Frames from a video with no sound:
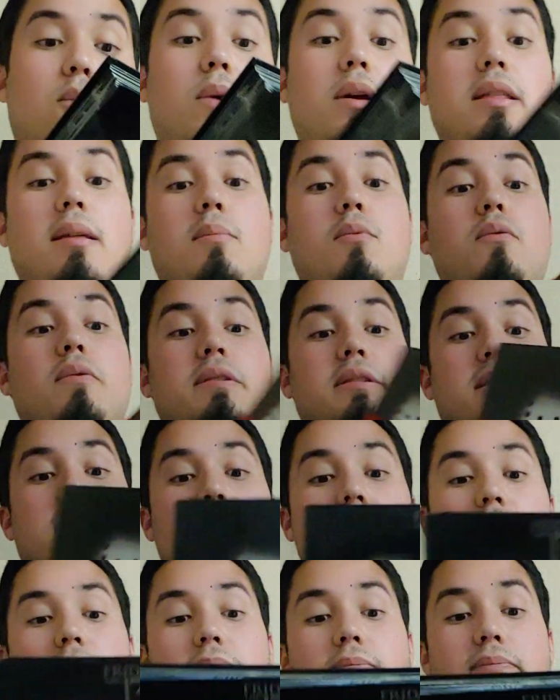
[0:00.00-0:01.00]
come.
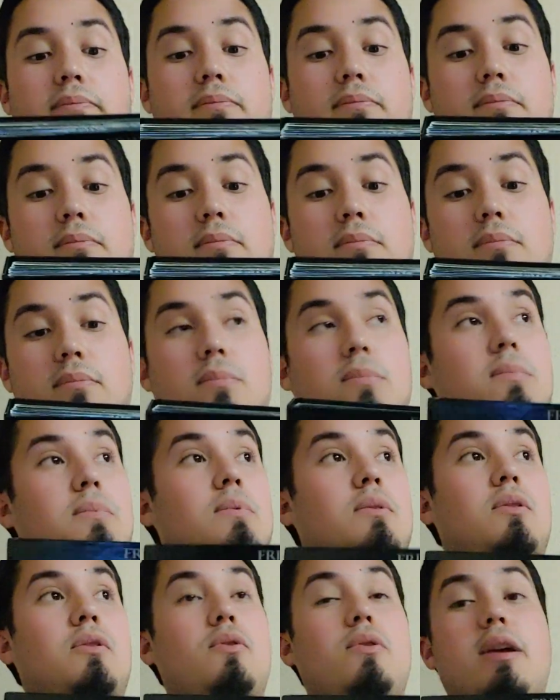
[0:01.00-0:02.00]
So you get
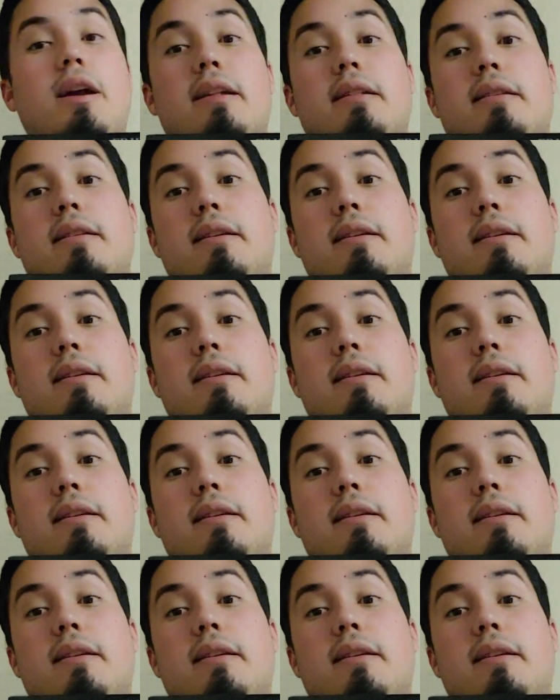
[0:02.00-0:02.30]
this.